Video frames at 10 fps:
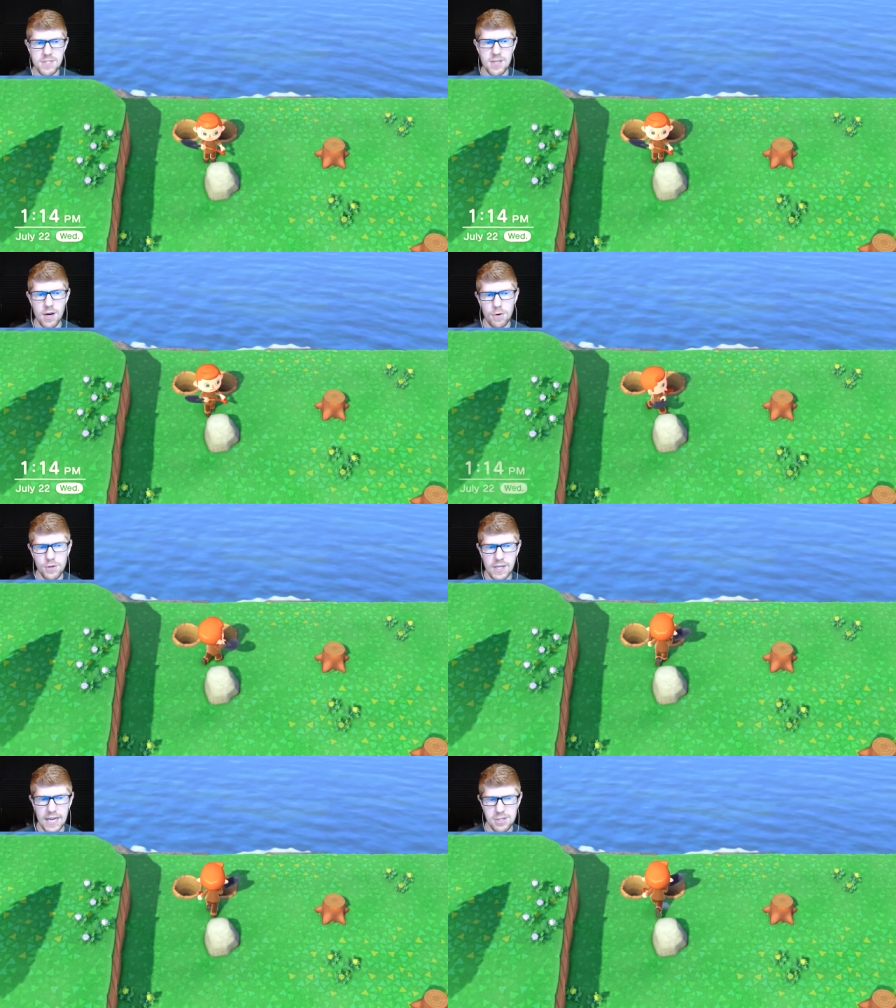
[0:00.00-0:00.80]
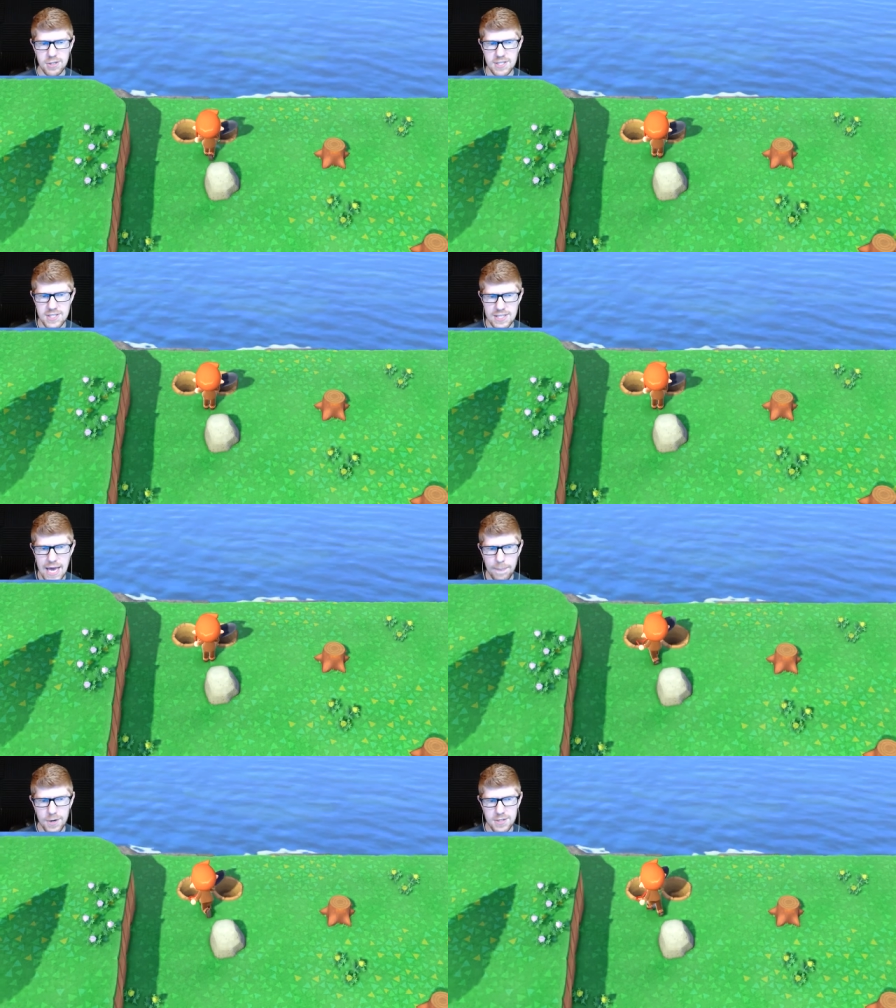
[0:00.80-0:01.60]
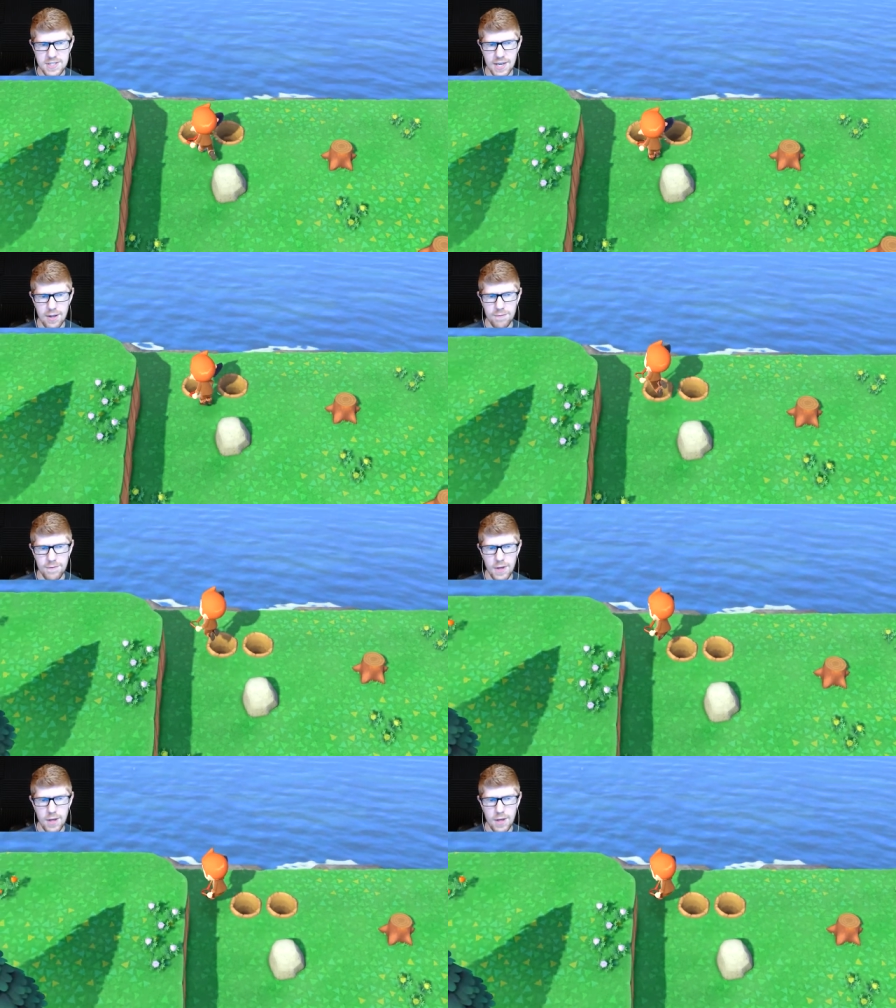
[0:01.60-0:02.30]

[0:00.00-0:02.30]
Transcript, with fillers: So you can actually stop yourself